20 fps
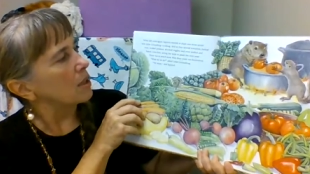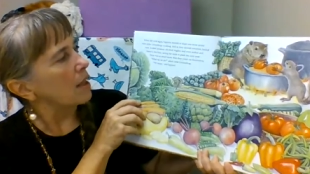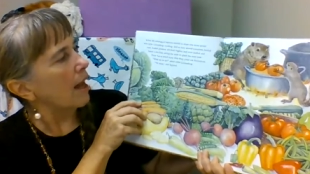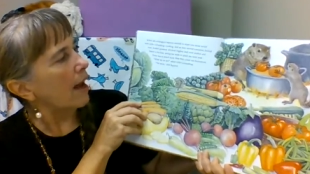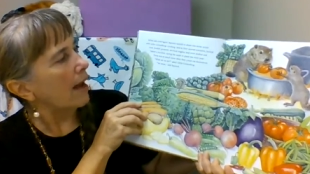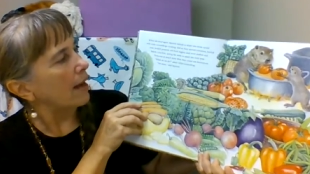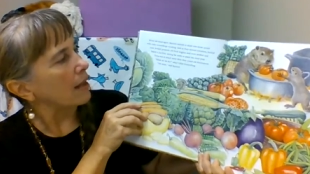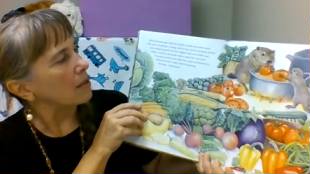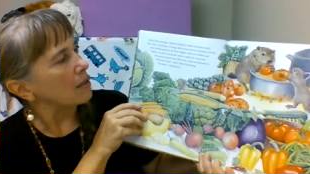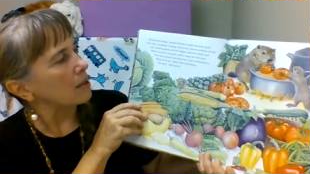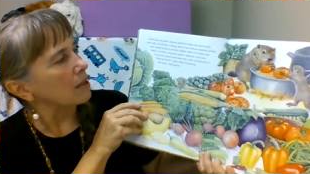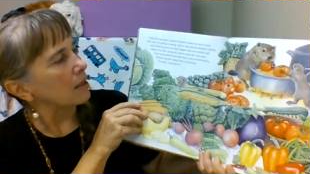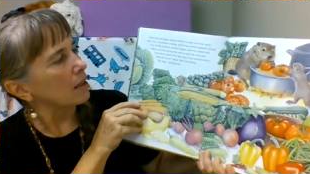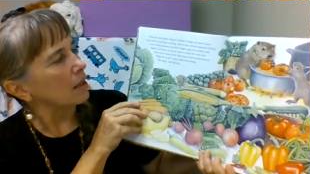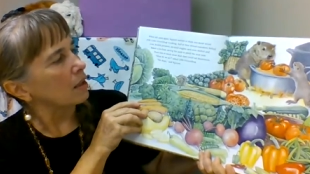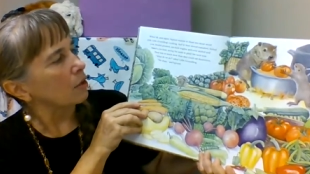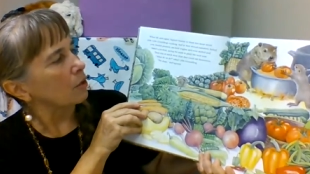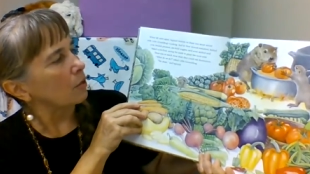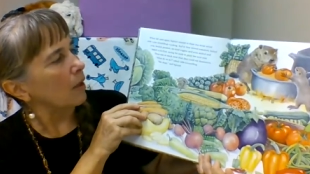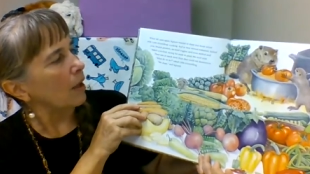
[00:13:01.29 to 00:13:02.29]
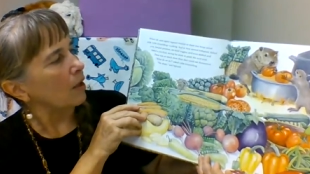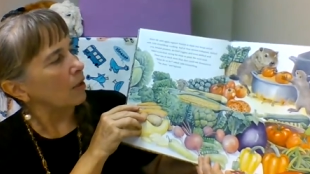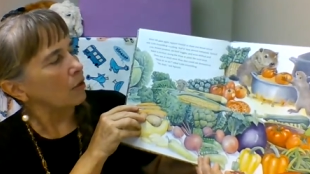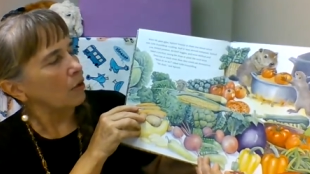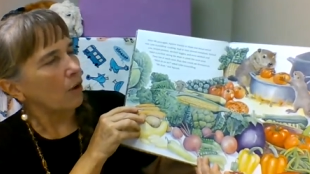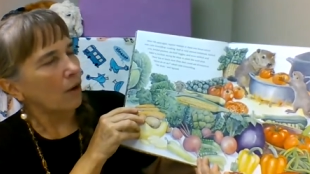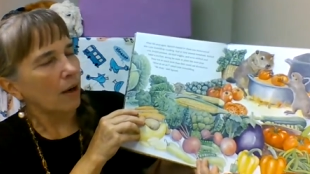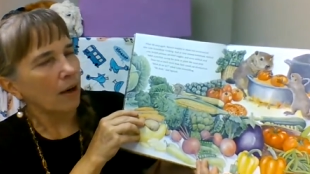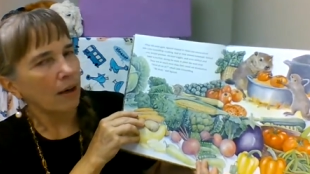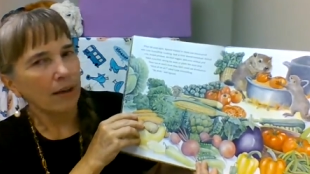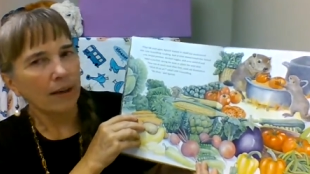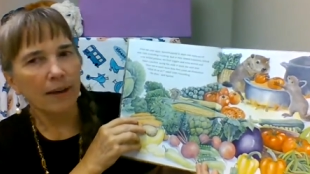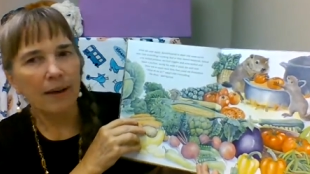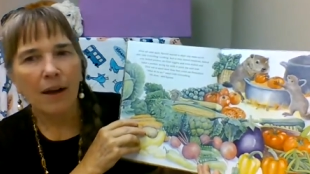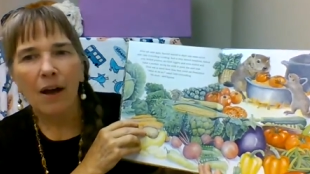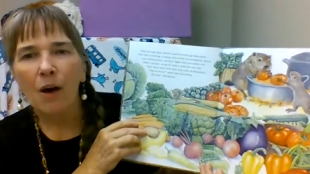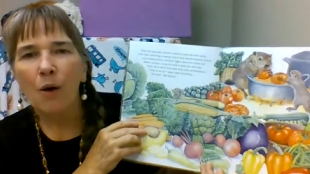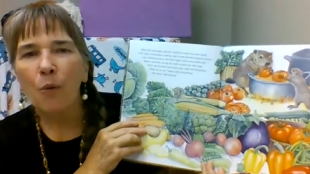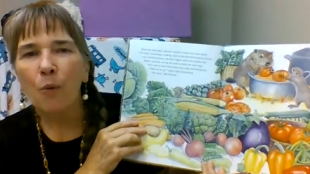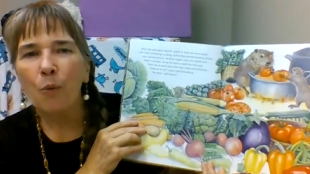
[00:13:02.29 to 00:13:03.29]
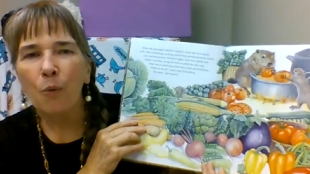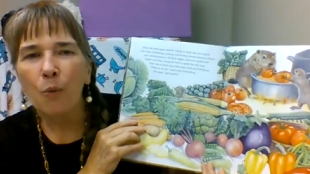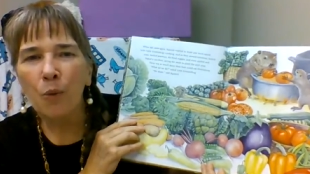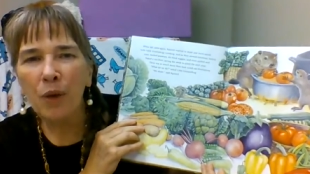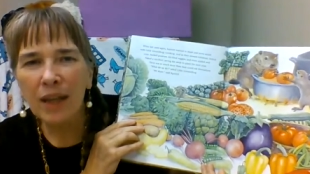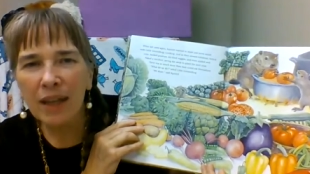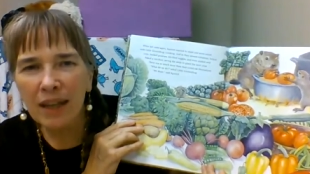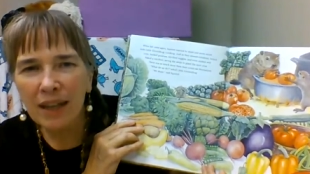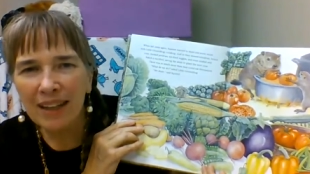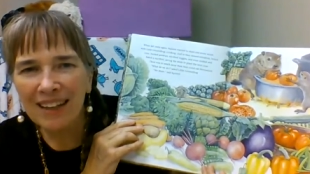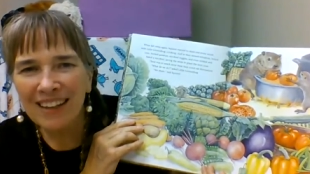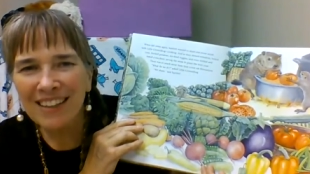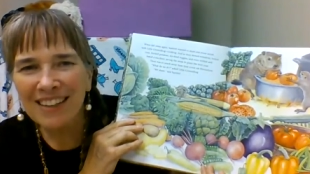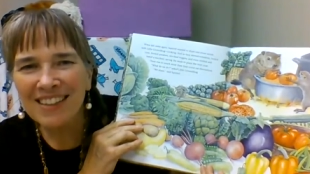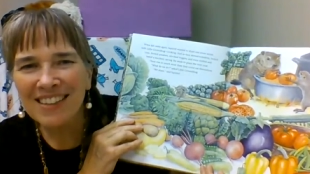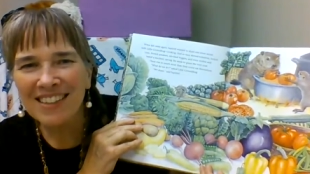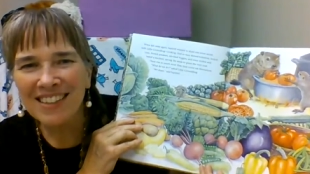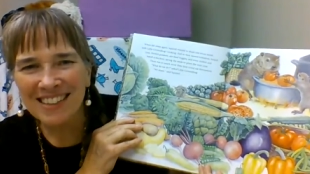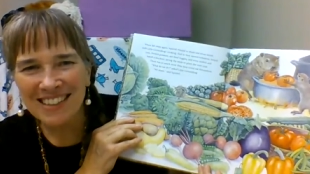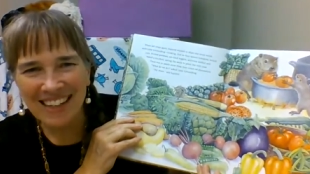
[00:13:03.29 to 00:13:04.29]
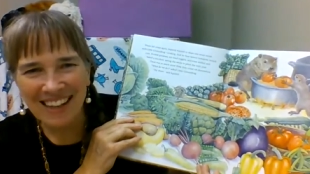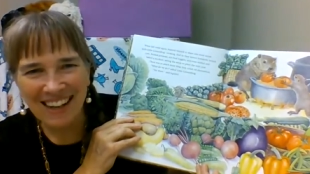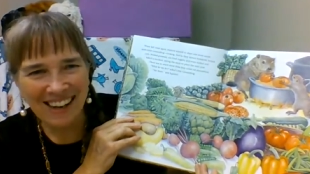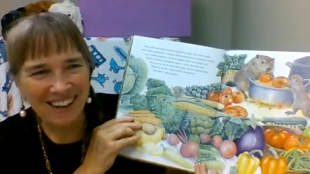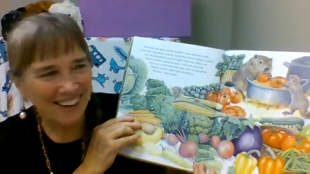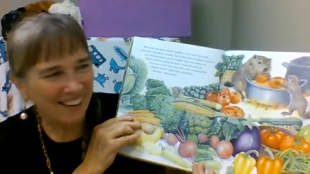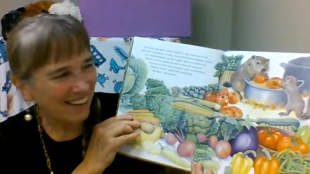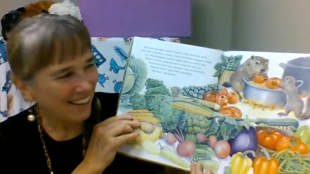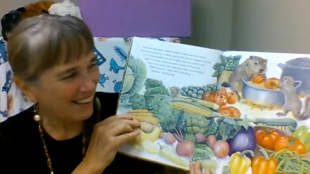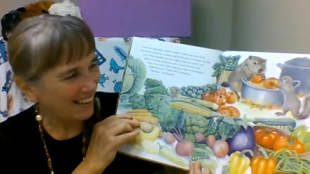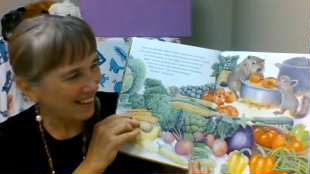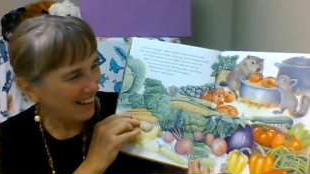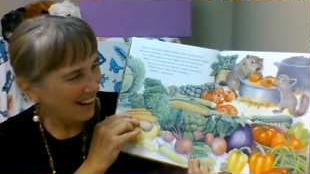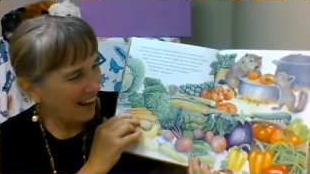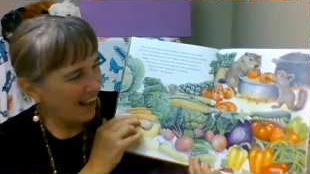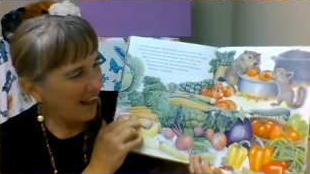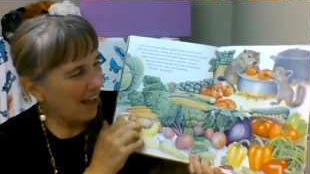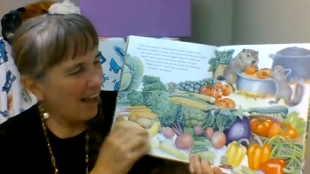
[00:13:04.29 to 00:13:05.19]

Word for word: asked Little Groundhog. We share.